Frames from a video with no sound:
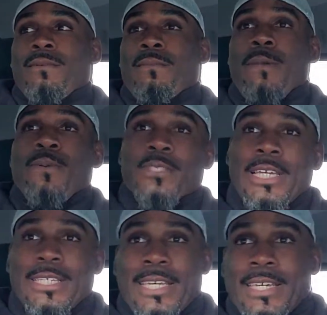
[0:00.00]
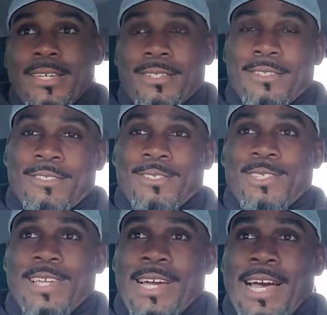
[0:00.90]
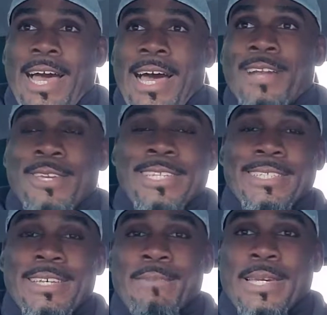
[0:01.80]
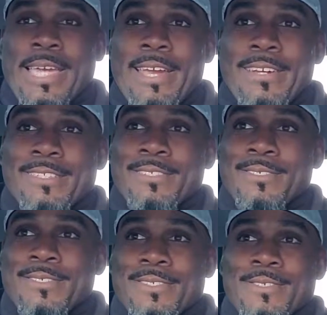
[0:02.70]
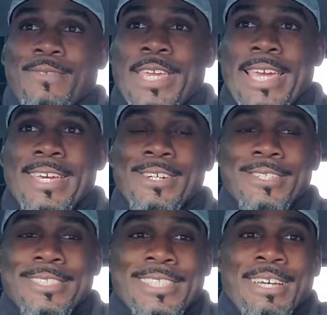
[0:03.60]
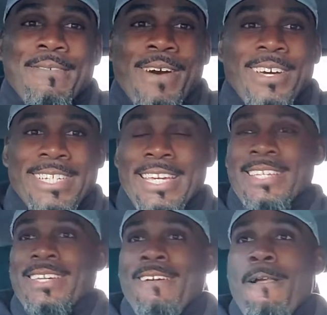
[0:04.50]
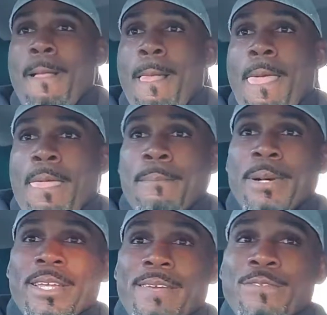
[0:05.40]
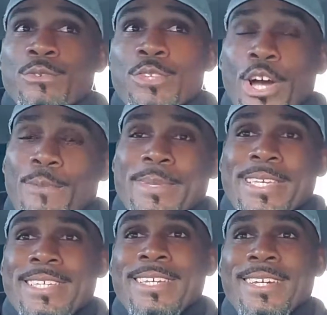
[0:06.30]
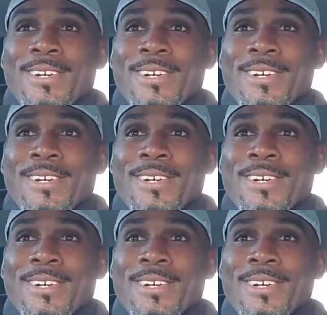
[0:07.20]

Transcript: people think that I don't eat anything but carrots and kale and stuff all day. But if you know me,